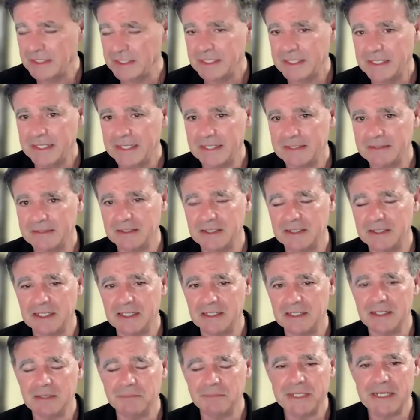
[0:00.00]
And
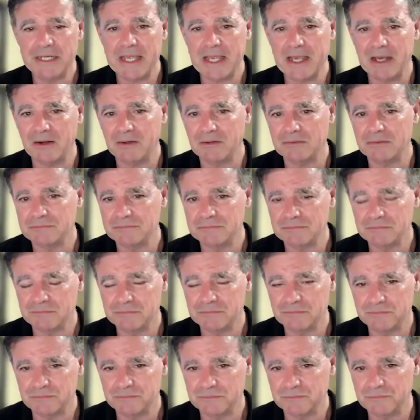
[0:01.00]
let me now
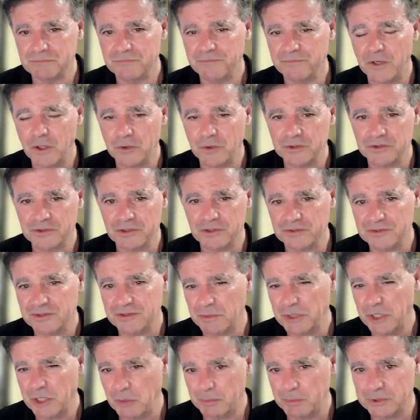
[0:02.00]
focus on
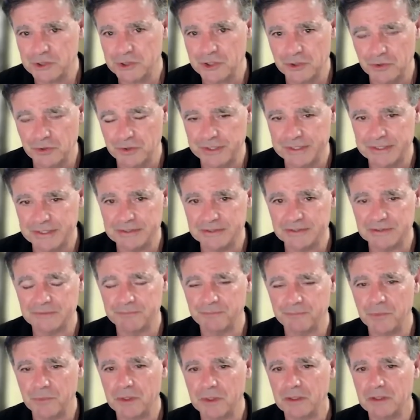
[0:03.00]
some of the opportunities
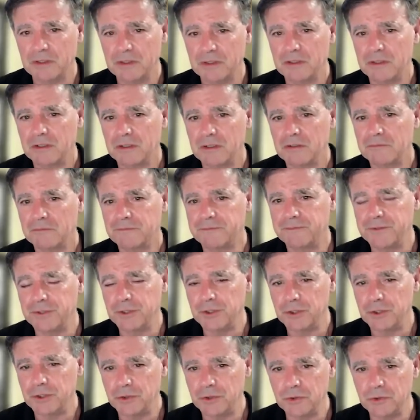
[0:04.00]
for
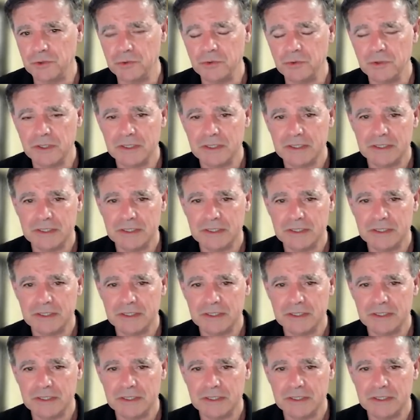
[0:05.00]
you